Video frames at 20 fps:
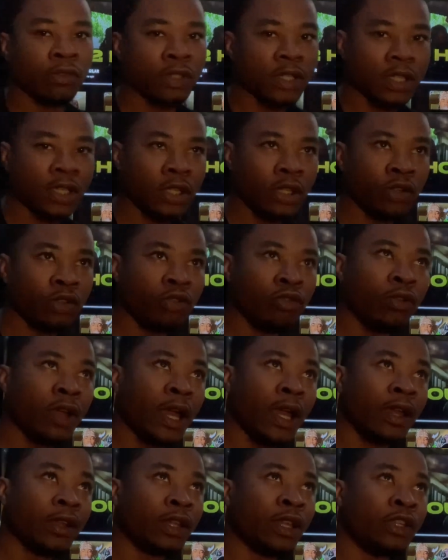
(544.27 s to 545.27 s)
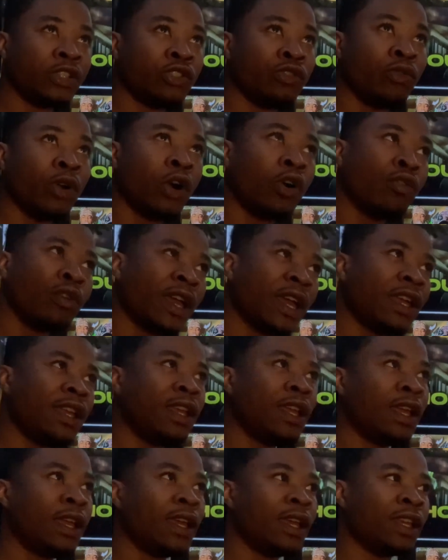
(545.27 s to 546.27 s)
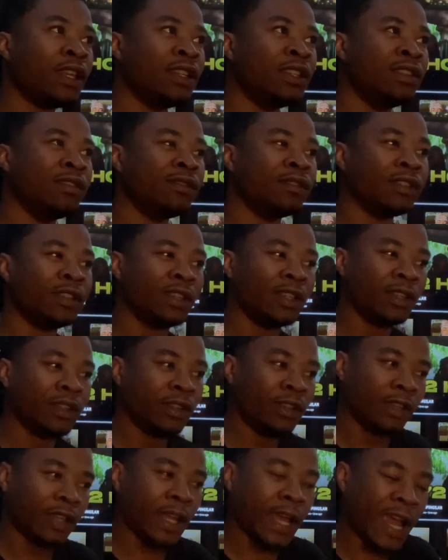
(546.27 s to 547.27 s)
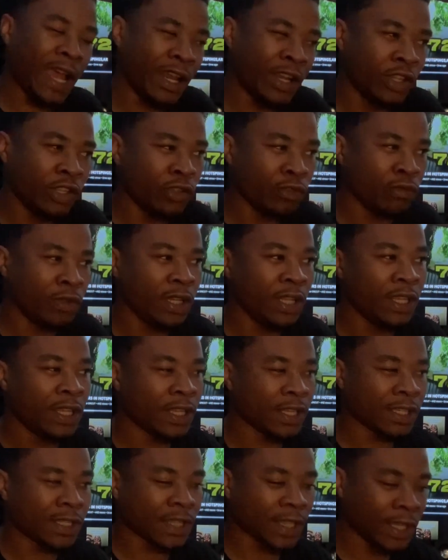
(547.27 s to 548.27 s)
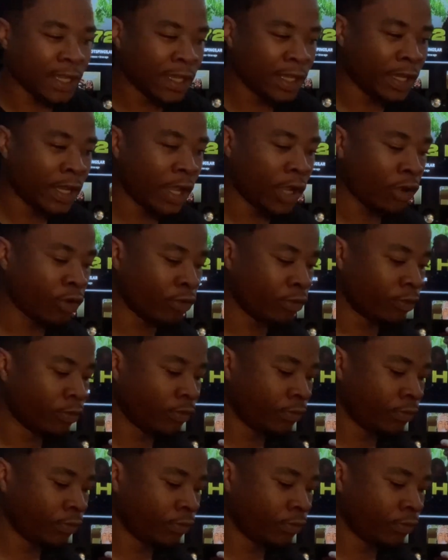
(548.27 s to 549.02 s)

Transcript: skill you got that you okay at and kind of unique and stand out,